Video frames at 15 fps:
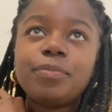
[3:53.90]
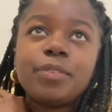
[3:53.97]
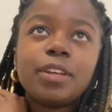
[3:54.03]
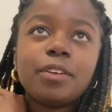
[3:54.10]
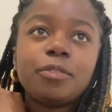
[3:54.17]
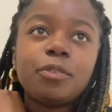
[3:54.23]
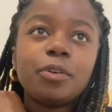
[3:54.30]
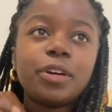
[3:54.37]

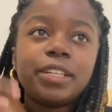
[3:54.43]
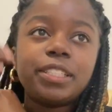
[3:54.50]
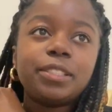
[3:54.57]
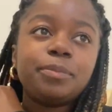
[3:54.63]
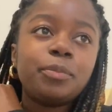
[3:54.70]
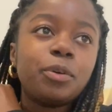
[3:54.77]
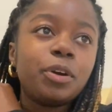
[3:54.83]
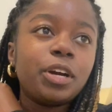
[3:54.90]
of course,
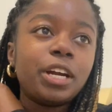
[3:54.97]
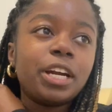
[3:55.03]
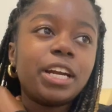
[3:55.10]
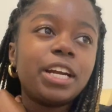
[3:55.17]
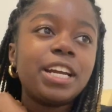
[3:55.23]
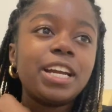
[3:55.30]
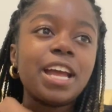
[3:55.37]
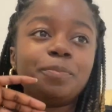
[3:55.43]
more
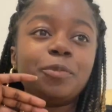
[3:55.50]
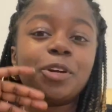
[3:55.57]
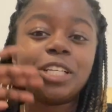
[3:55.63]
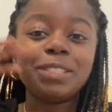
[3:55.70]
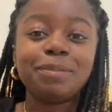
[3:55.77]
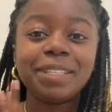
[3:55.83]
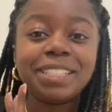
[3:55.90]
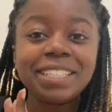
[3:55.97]

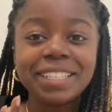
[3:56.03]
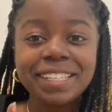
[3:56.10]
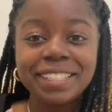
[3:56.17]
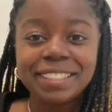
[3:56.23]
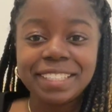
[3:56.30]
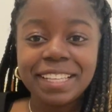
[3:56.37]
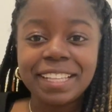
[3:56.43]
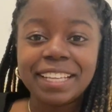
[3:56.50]
explicitly
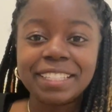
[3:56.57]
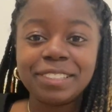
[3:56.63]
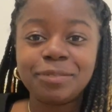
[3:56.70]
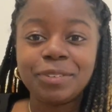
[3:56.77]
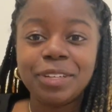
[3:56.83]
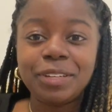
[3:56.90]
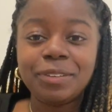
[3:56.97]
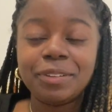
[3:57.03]
see this
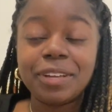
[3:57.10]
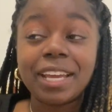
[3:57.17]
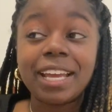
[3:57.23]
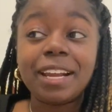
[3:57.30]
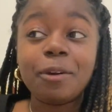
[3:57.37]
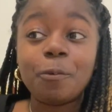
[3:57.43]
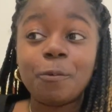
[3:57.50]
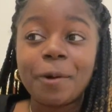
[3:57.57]
when you look
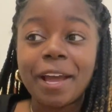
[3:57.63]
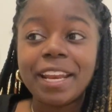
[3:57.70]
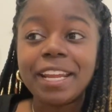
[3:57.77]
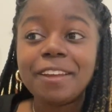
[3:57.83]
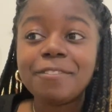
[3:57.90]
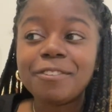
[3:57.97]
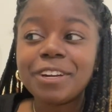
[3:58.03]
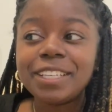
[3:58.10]
at a
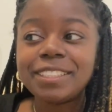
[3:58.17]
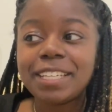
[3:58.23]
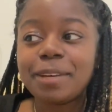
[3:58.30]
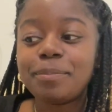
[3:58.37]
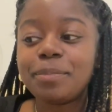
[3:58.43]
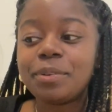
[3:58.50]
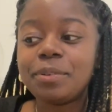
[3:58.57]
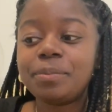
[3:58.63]
wedding, for
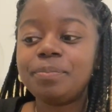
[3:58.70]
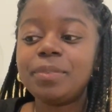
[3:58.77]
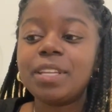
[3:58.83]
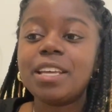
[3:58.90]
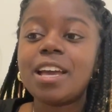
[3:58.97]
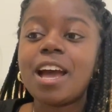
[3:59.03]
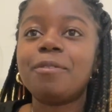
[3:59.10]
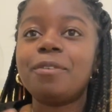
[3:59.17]
example.
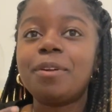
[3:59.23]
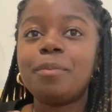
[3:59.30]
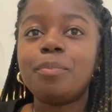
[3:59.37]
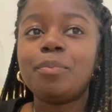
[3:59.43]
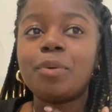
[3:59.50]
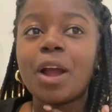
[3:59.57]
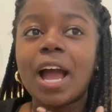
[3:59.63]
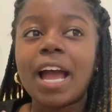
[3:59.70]
When a
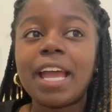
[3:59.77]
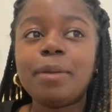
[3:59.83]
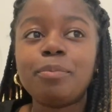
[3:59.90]
bride